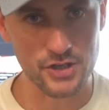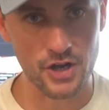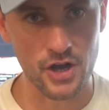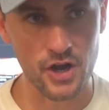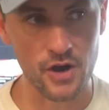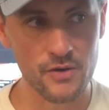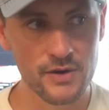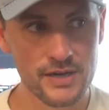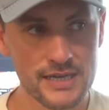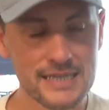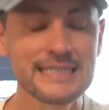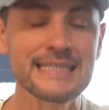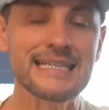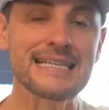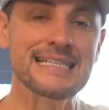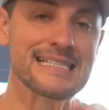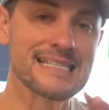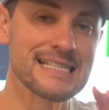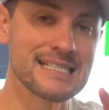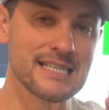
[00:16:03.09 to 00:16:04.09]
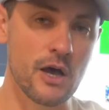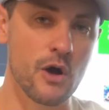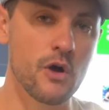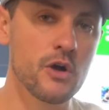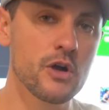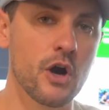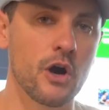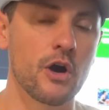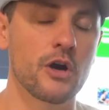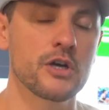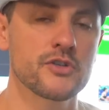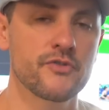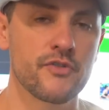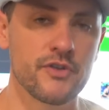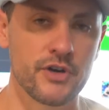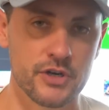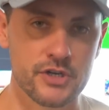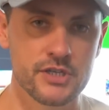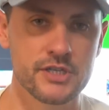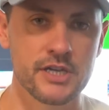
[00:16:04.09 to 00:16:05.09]
show and sell cards
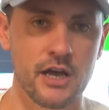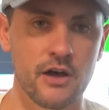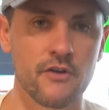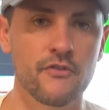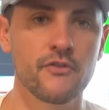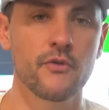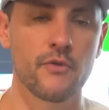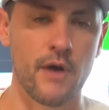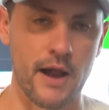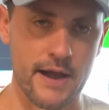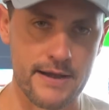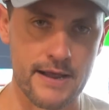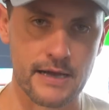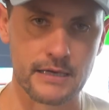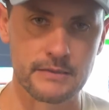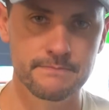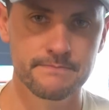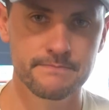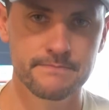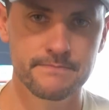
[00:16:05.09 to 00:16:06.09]
for yourself right now.